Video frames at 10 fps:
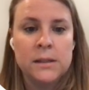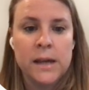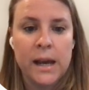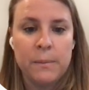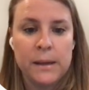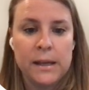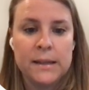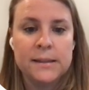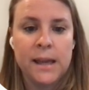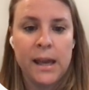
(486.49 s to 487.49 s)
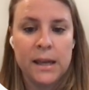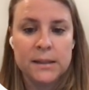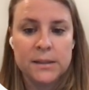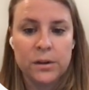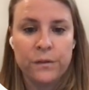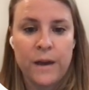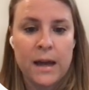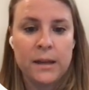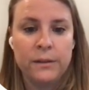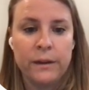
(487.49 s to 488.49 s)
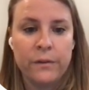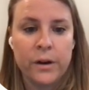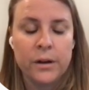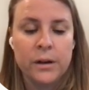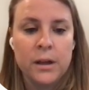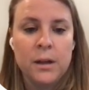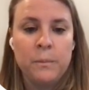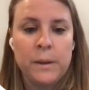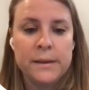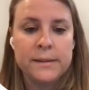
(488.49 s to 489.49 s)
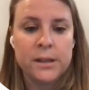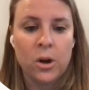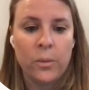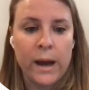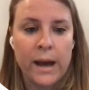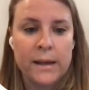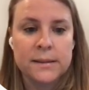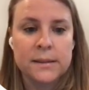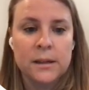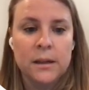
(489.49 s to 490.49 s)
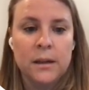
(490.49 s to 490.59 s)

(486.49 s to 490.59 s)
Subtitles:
diabetes, cancer, fatty liver, PCOS,